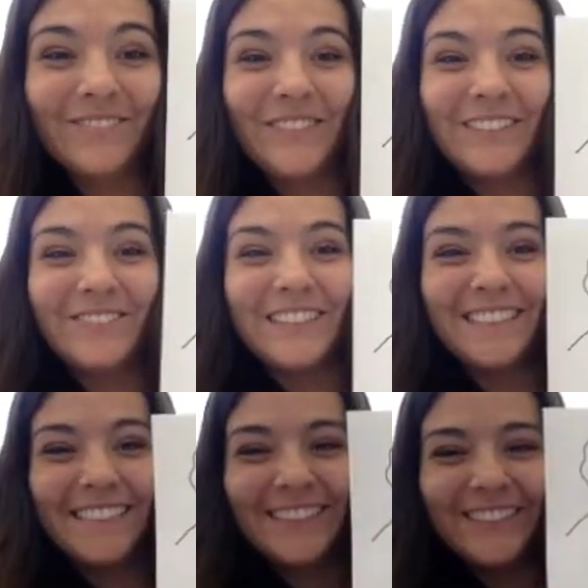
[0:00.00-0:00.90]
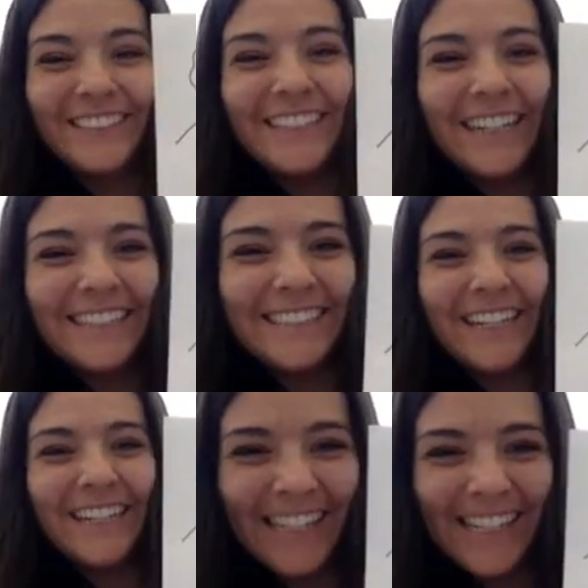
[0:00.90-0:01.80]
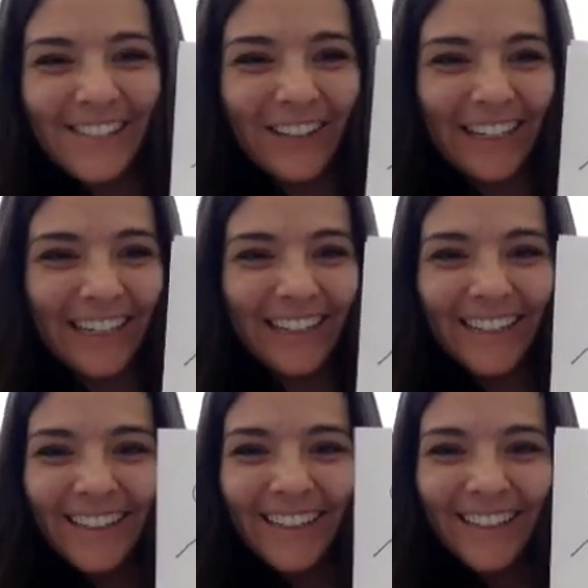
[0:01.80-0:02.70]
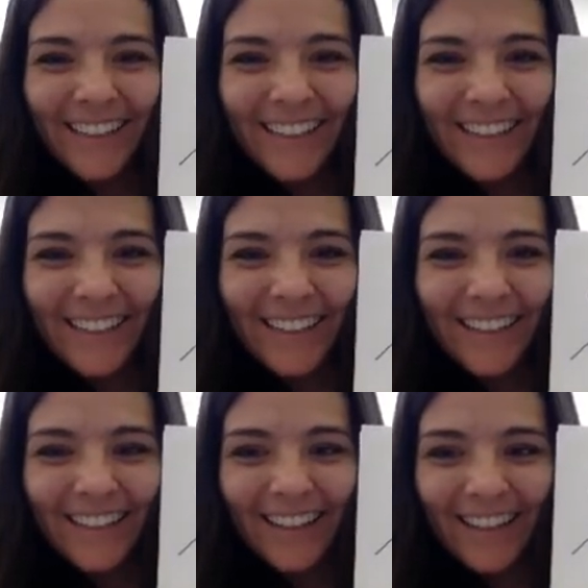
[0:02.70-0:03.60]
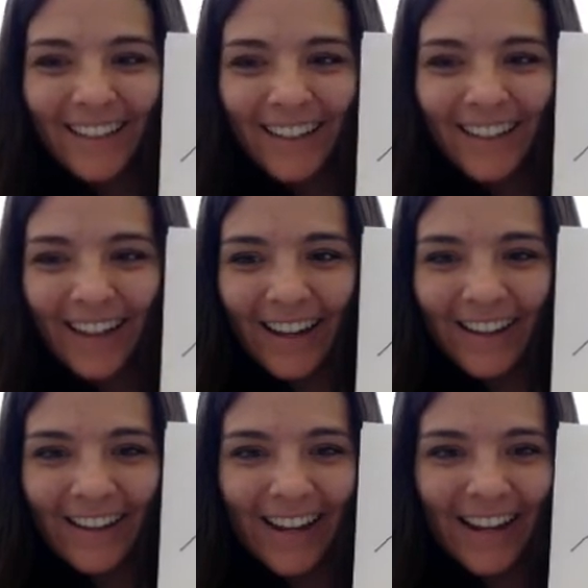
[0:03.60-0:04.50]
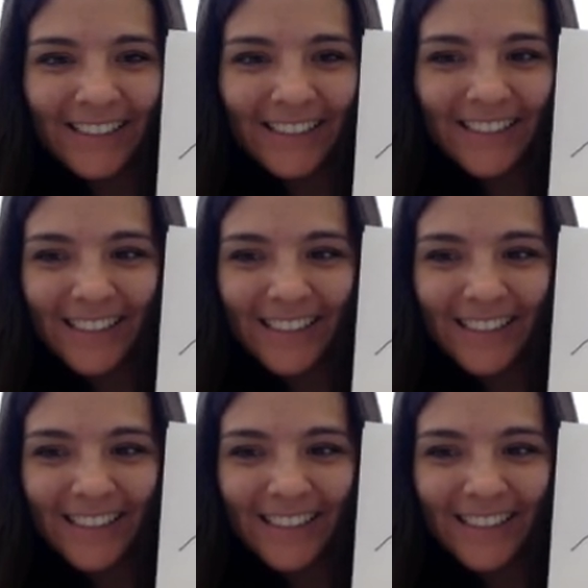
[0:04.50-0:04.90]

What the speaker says: Big bird looks really crazy. That's funny. All right.